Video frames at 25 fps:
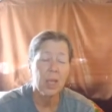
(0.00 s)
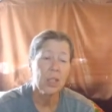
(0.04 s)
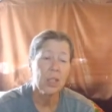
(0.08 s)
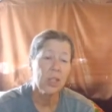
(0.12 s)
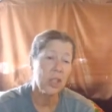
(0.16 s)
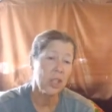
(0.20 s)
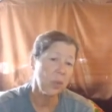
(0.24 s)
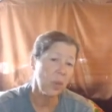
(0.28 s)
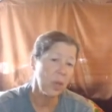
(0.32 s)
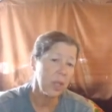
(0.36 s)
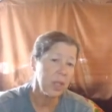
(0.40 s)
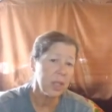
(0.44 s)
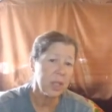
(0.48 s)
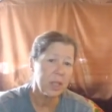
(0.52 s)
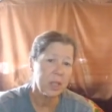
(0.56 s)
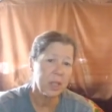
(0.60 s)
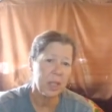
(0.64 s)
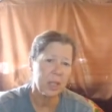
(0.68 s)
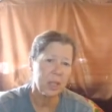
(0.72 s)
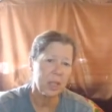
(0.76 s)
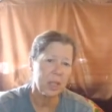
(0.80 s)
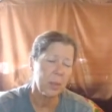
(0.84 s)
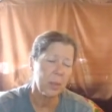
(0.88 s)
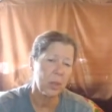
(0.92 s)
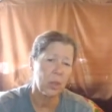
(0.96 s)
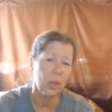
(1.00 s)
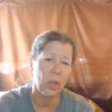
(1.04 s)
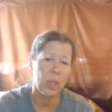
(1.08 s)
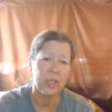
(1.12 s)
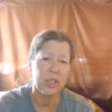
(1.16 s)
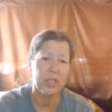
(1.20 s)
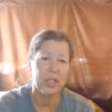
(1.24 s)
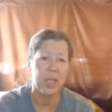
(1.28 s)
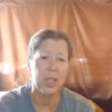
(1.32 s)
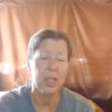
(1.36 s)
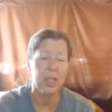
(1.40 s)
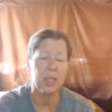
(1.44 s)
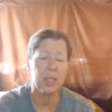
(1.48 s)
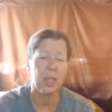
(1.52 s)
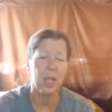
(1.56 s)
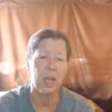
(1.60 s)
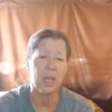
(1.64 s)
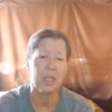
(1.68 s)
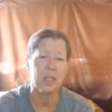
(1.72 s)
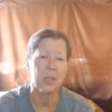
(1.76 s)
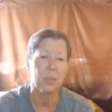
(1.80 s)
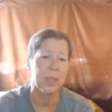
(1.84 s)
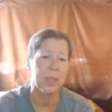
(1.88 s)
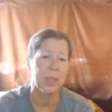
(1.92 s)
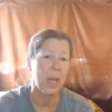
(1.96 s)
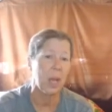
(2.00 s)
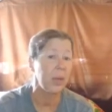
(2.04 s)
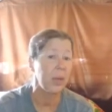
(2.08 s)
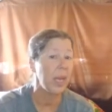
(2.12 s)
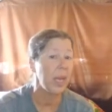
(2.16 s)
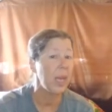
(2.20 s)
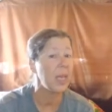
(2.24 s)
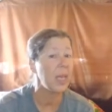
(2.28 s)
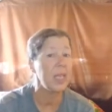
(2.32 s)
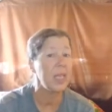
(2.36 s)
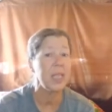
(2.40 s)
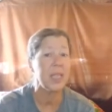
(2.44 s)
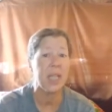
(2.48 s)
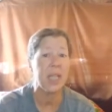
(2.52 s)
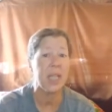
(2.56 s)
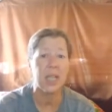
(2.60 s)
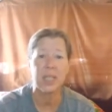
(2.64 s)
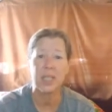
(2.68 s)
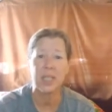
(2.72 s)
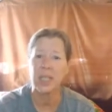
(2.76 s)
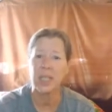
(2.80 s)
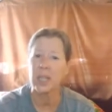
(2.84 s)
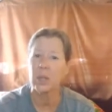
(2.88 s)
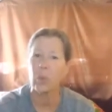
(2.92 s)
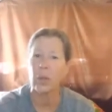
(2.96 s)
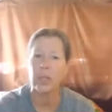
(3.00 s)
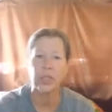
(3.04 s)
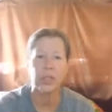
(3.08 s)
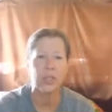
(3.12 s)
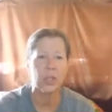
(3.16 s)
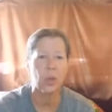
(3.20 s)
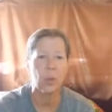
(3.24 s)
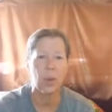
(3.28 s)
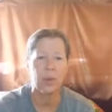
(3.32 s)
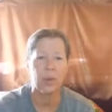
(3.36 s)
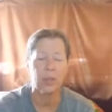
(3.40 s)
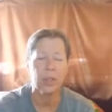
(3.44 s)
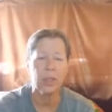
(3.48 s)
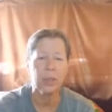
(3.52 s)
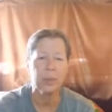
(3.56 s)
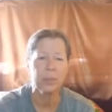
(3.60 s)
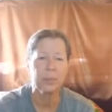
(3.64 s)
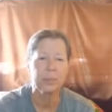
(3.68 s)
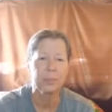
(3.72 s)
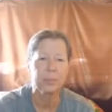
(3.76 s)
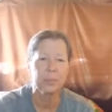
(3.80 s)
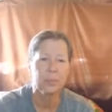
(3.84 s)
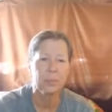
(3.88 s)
She's wanting to take them across state lines without any testing whatsoever.